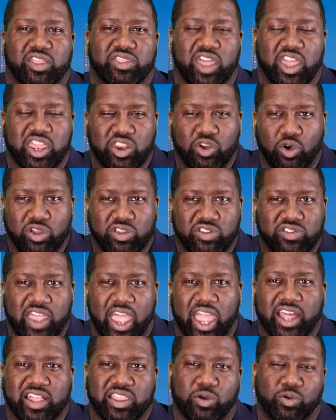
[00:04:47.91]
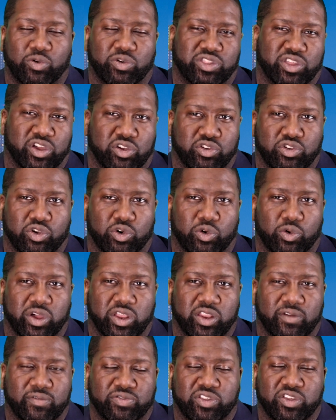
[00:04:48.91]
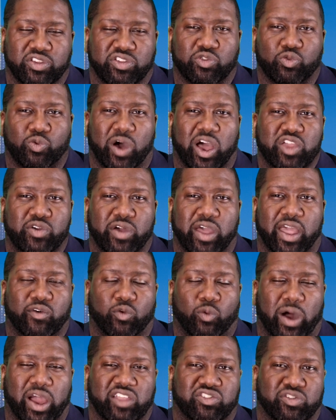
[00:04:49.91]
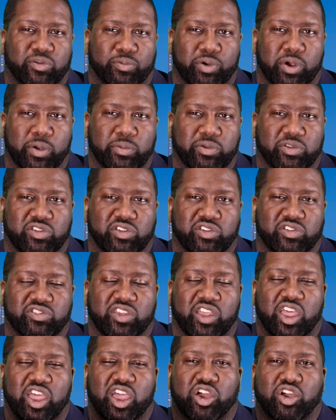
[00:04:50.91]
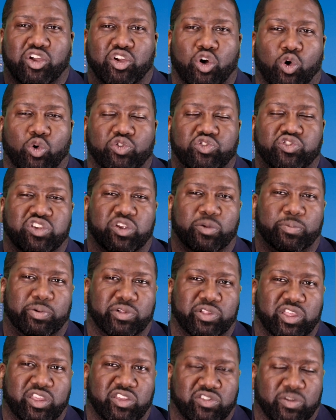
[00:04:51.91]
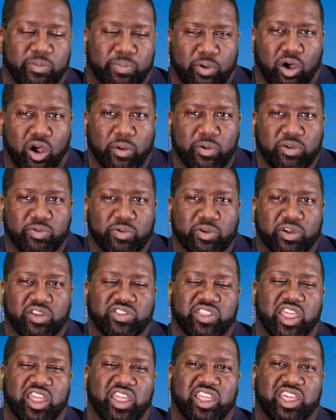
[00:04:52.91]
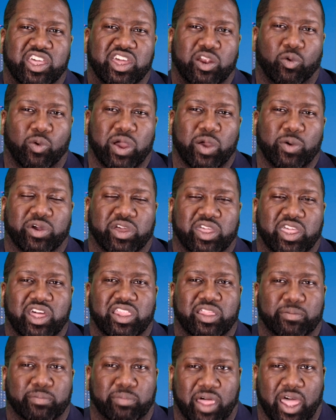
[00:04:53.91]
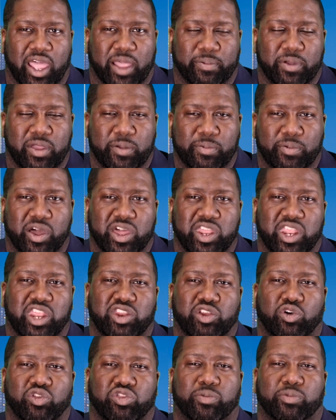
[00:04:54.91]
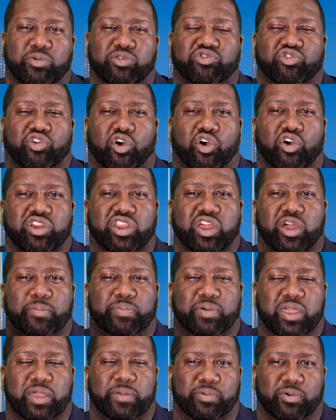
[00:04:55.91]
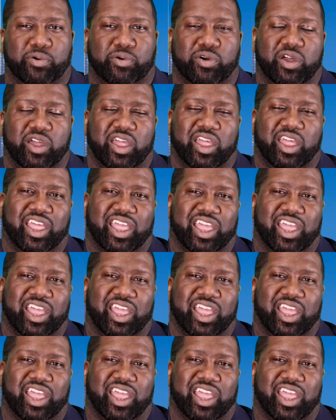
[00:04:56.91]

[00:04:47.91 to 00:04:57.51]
they know exactly what they're doing. This is why you have white supremacists go to the police departments, because they can get away with killing black people. And they know the majority of people